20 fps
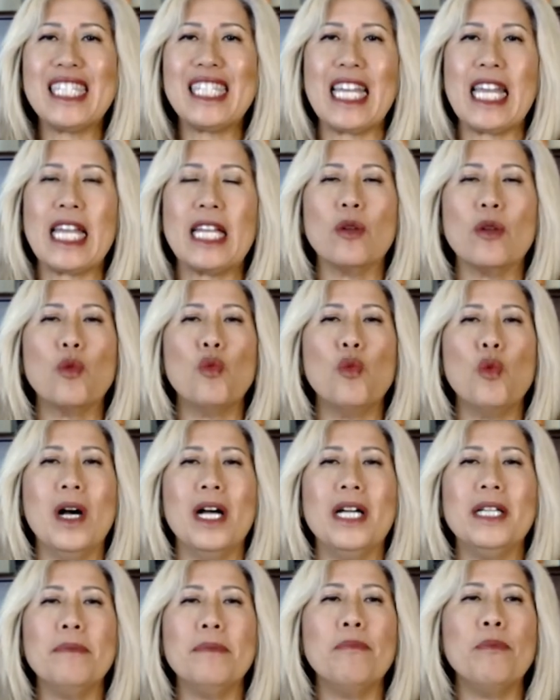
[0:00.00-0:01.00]
than
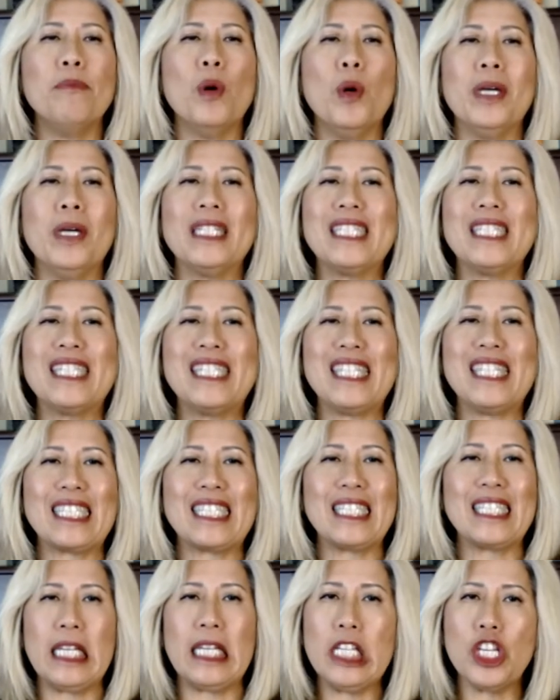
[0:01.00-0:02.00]
1.6
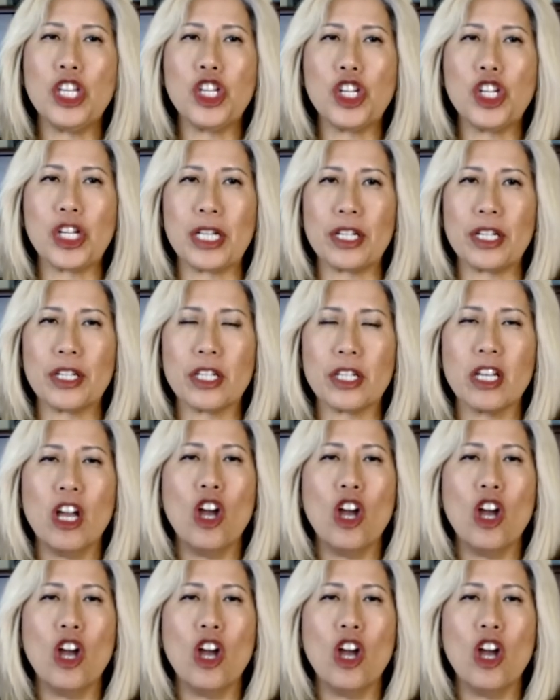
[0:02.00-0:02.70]
inches